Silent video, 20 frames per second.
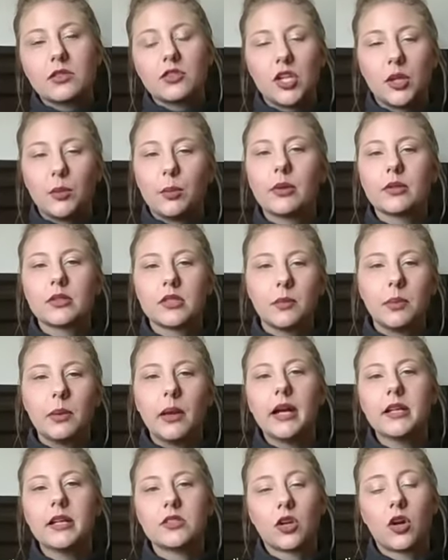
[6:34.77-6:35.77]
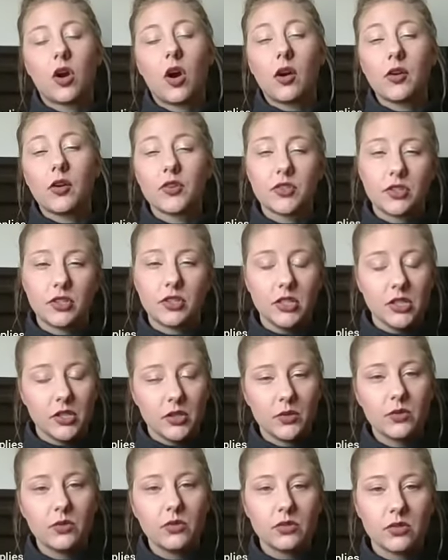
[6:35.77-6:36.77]
cheaper supplies are harder to
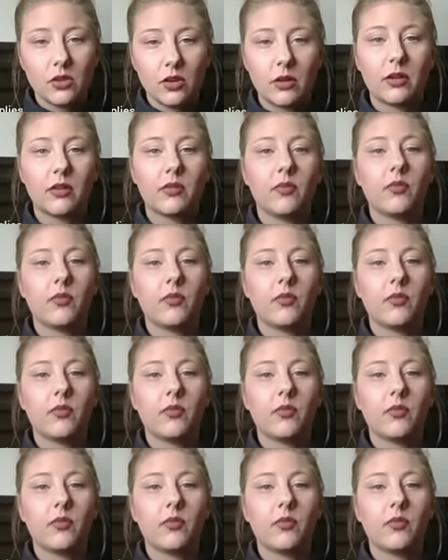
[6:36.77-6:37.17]
use or